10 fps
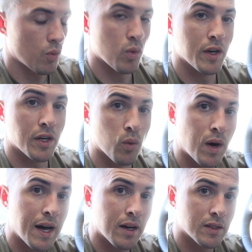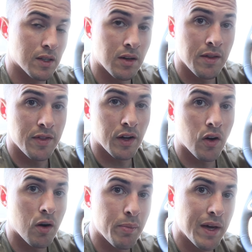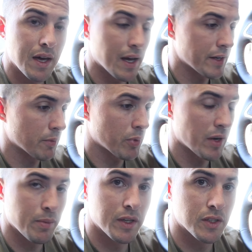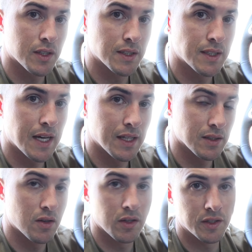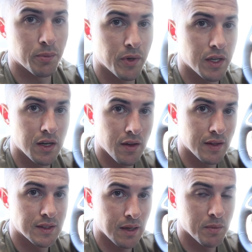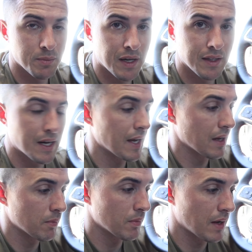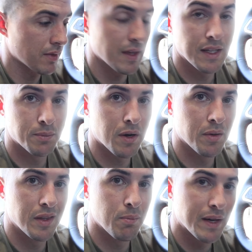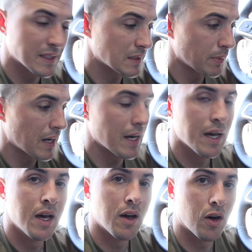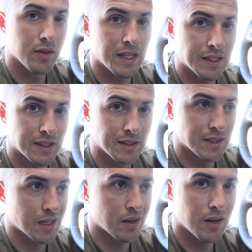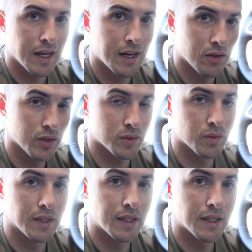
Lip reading: Run your wires underneath the carpet and you're pretty much all set, as long as you're putting in the same spot that I am. I think it's probably the best spot, all things considered, and it looks really